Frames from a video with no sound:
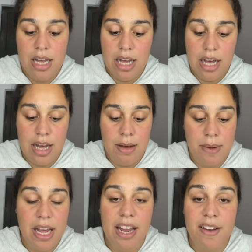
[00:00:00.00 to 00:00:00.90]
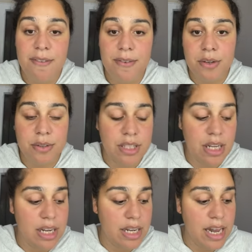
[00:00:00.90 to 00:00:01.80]
Um, it kind of fills
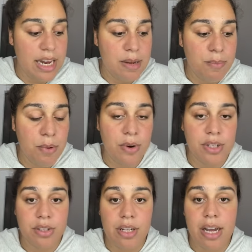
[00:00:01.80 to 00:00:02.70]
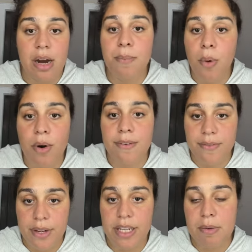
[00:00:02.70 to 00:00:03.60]
in any pore, so like a pore
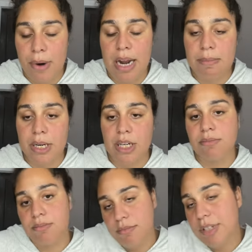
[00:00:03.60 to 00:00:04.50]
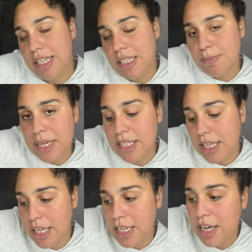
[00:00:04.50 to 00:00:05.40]
filling primer. That's
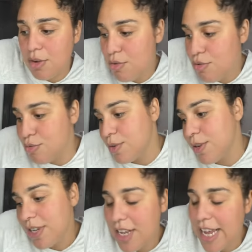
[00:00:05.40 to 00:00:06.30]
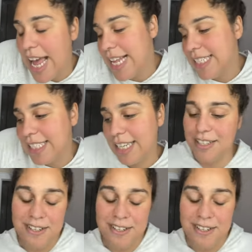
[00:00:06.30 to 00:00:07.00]
basically, ooh, Cassie.